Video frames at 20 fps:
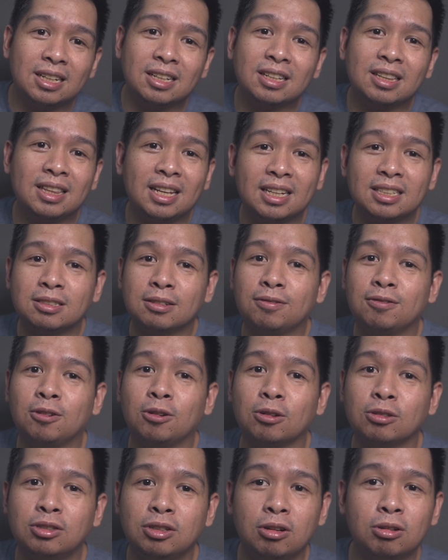unless of
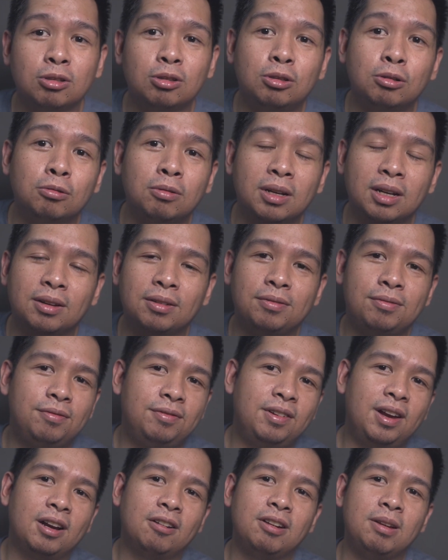course you're doing a
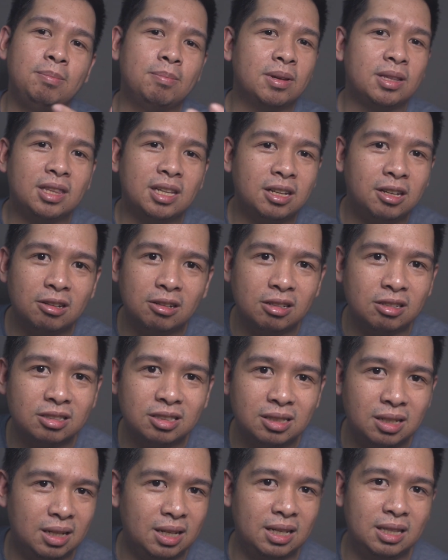very
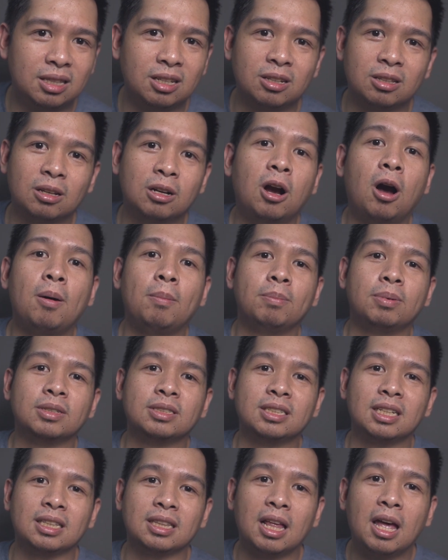meticulously done
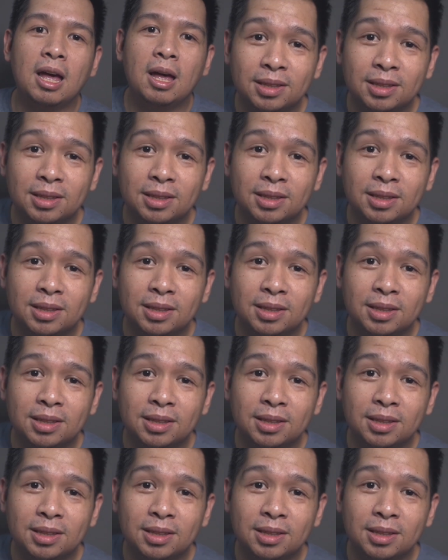composite.